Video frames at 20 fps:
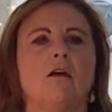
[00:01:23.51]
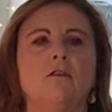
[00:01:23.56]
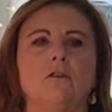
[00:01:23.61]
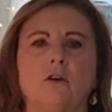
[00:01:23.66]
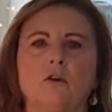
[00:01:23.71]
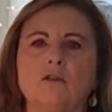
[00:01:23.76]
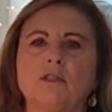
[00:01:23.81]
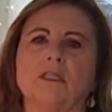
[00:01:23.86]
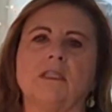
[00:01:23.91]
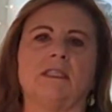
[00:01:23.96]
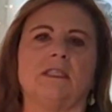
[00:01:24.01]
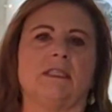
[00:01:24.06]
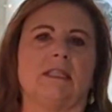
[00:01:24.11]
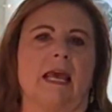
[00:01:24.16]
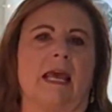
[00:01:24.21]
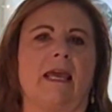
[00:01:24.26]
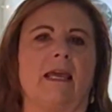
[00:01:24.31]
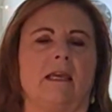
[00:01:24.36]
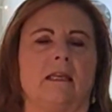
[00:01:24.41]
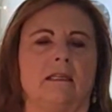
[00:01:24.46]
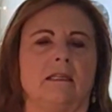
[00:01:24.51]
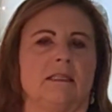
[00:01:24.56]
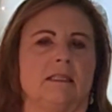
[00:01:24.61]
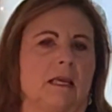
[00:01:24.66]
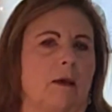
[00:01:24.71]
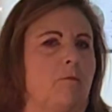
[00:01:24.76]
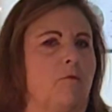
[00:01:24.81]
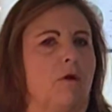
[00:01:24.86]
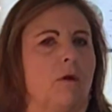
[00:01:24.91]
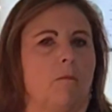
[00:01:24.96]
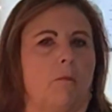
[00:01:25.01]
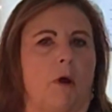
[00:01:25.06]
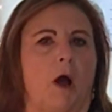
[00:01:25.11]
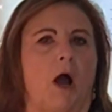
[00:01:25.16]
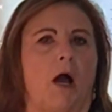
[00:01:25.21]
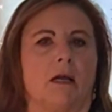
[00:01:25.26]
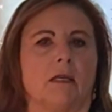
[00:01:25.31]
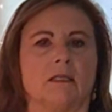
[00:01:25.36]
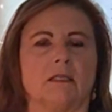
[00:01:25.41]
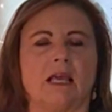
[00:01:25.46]
those can stay in a separate
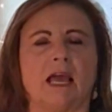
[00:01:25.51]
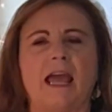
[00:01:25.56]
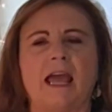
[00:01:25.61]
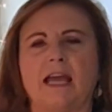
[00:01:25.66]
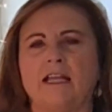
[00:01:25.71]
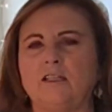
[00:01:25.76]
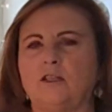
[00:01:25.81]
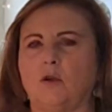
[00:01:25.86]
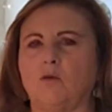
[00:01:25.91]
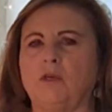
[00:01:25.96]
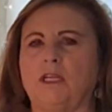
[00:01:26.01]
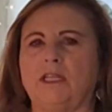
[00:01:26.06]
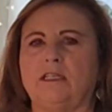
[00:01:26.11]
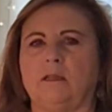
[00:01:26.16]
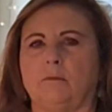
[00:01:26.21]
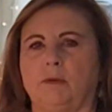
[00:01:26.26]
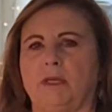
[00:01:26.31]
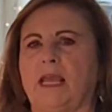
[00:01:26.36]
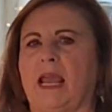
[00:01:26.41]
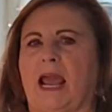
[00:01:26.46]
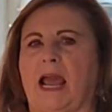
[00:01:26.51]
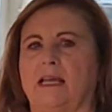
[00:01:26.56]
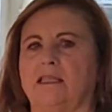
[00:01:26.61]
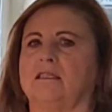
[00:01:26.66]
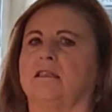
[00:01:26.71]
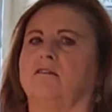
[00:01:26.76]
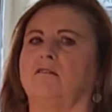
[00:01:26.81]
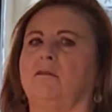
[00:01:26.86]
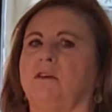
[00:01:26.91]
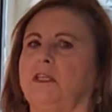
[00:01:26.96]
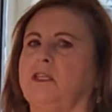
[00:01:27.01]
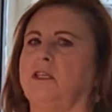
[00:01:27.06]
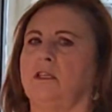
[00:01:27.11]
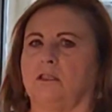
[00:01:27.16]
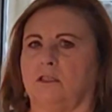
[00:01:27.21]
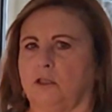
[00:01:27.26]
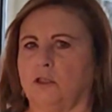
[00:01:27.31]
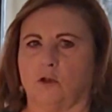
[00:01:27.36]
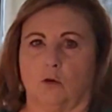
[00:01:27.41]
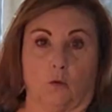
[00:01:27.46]
box and don't need to be as
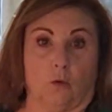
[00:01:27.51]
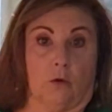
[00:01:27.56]
convenient to your